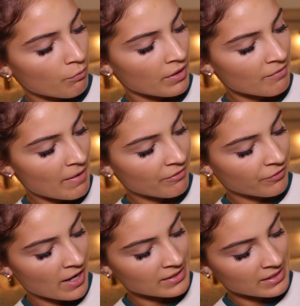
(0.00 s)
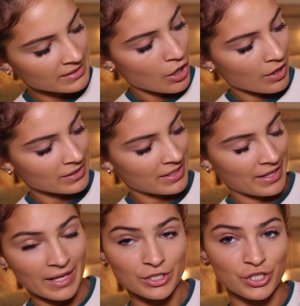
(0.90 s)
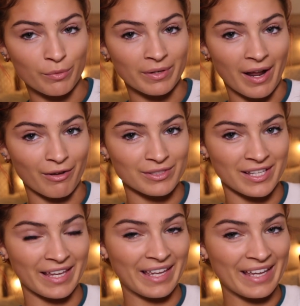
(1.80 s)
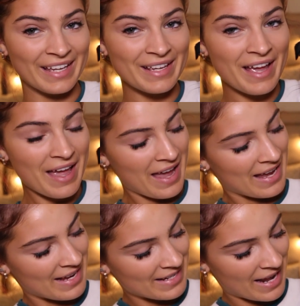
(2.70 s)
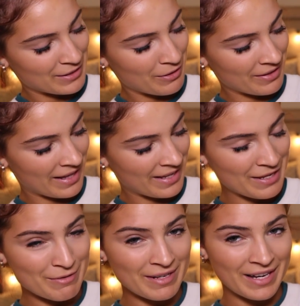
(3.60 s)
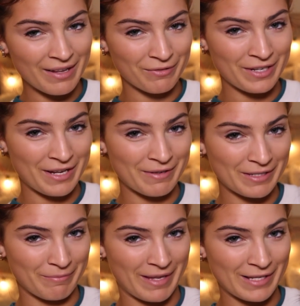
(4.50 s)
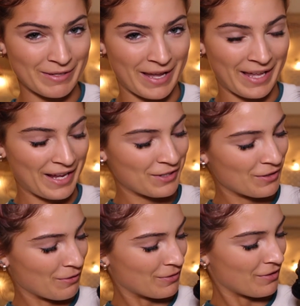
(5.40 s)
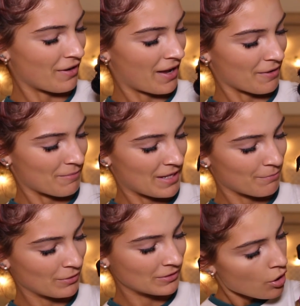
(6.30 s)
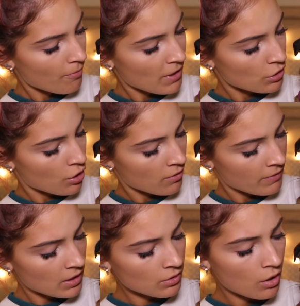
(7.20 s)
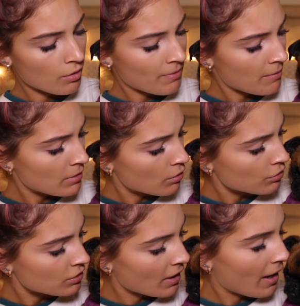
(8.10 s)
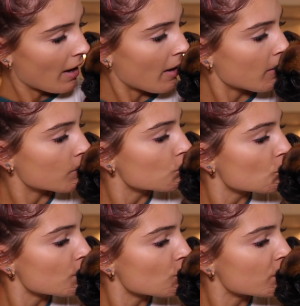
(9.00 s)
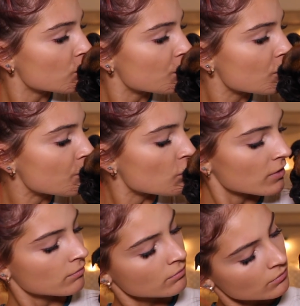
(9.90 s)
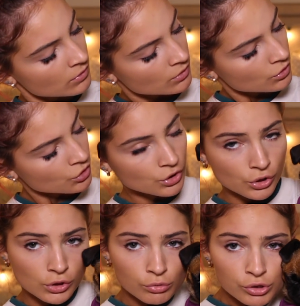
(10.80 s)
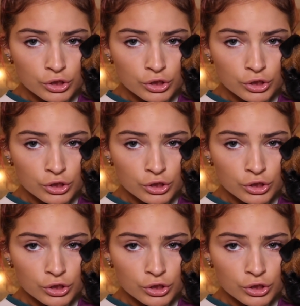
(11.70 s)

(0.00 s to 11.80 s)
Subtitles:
One of my friends is dog sitting and she went out to like eat. And I told her like, can you leave her here as me so I can introduce her to other people? Don't be nervous. Oh, baby, don't shake. She's so